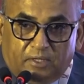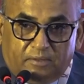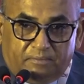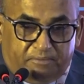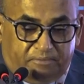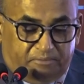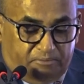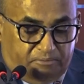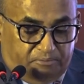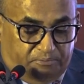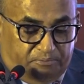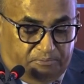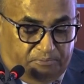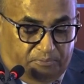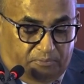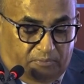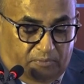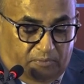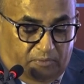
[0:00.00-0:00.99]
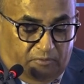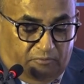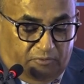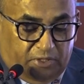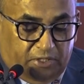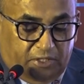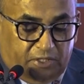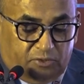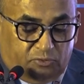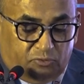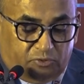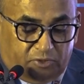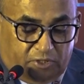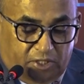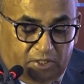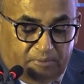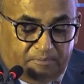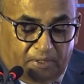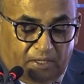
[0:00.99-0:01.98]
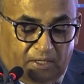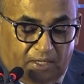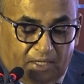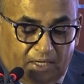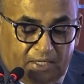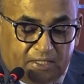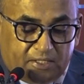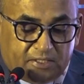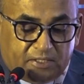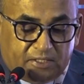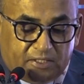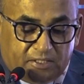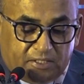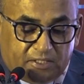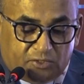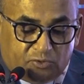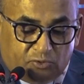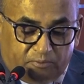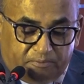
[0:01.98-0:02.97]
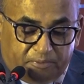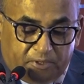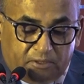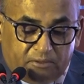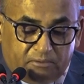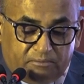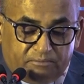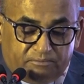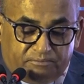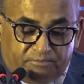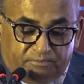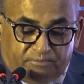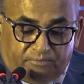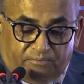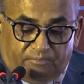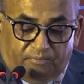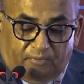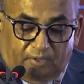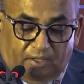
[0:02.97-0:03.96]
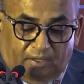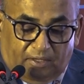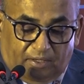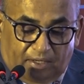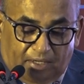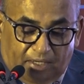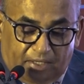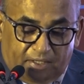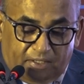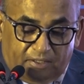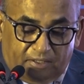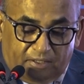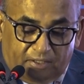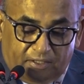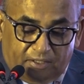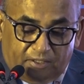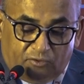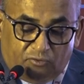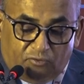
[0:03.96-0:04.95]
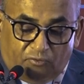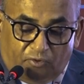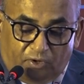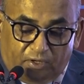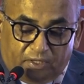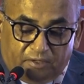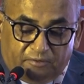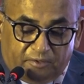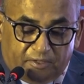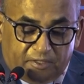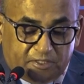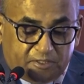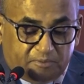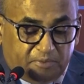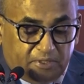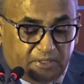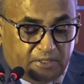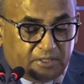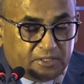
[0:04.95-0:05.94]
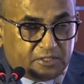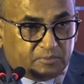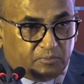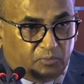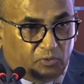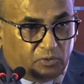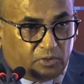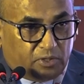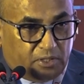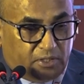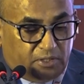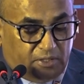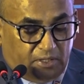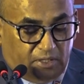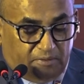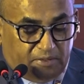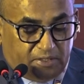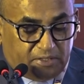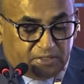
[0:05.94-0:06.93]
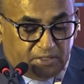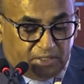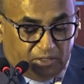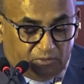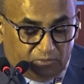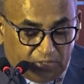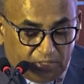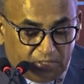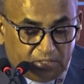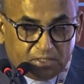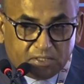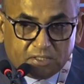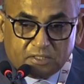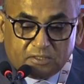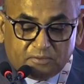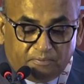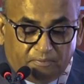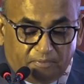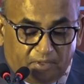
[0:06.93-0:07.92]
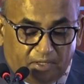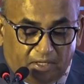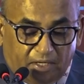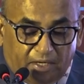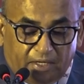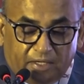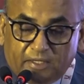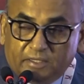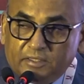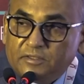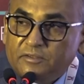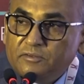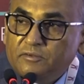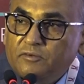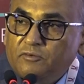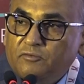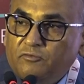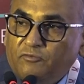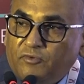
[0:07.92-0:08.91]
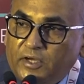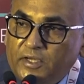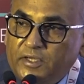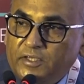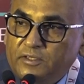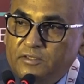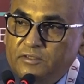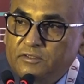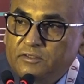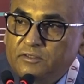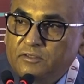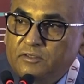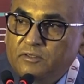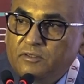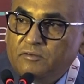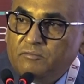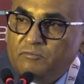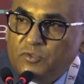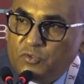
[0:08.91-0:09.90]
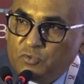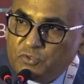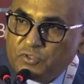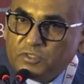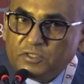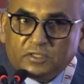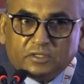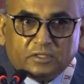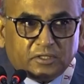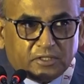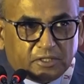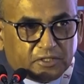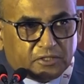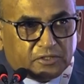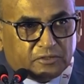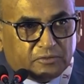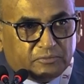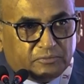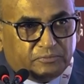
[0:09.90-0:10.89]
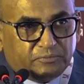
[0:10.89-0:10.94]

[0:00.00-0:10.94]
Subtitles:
up, we need to keep our eyes and ears open, lend an ear to whatever is being spoken in our surroundings, and find music in it.